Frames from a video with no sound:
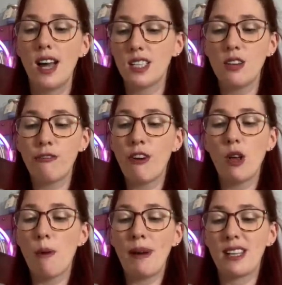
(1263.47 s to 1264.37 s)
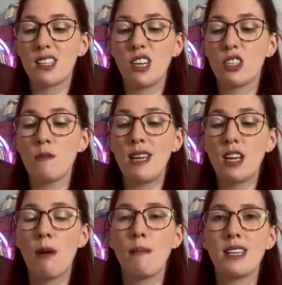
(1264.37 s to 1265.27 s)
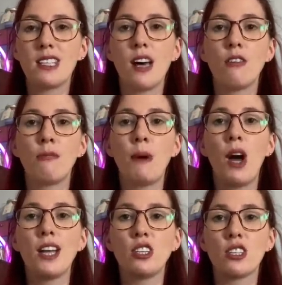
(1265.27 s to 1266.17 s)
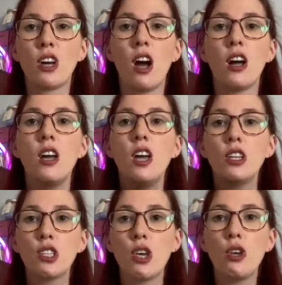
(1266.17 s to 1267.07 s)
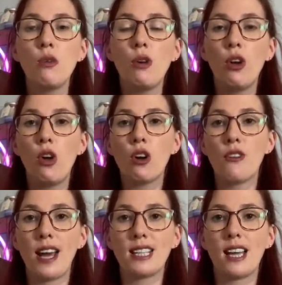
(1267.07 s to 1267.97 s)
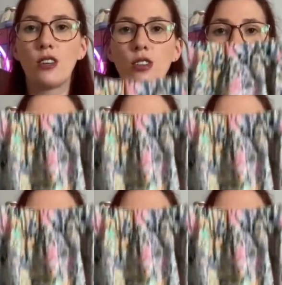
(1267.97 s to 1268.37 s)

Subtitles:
I didn't follow a pattern, I just made it up myself. But I just cut two long rectangles because